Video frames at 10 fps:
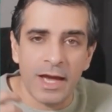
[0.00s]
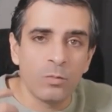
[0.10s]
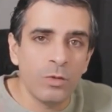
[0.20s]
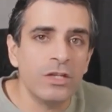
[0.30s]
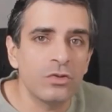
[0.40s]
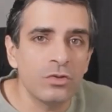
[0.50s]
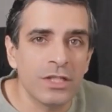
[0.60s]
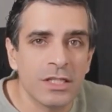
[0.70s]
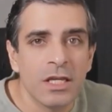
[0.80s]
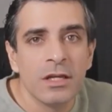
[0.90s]
And we do
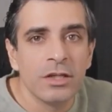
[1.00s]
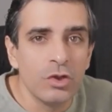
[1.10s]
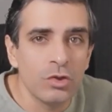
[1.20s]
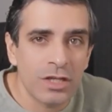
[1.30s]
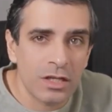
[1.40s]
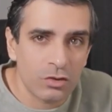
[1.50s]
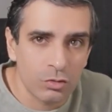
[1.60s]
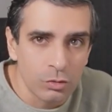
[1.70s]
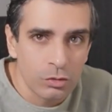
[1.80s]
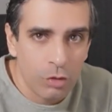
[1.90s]
this using a
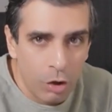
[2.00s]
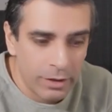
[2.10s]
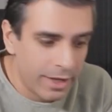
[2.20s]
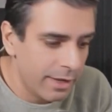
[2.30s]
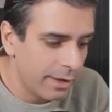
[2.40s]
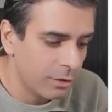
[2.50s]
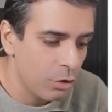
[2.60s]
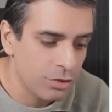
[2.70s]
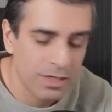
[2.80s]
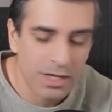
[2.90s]
tool called AI
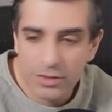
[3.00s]
Closer.